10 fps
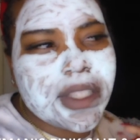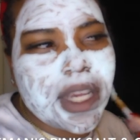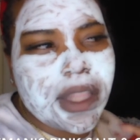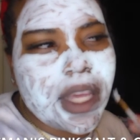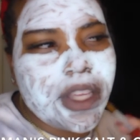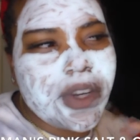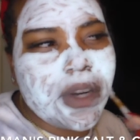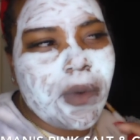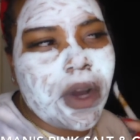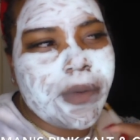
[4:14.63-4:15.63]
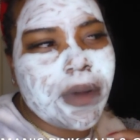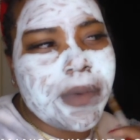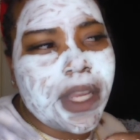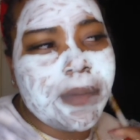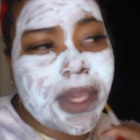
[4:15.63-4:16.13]
saying that you need to walk around
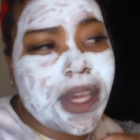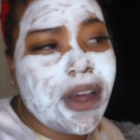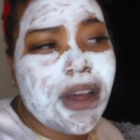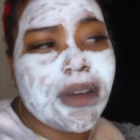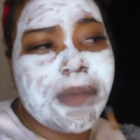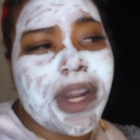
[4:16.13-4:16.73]
being a peacock,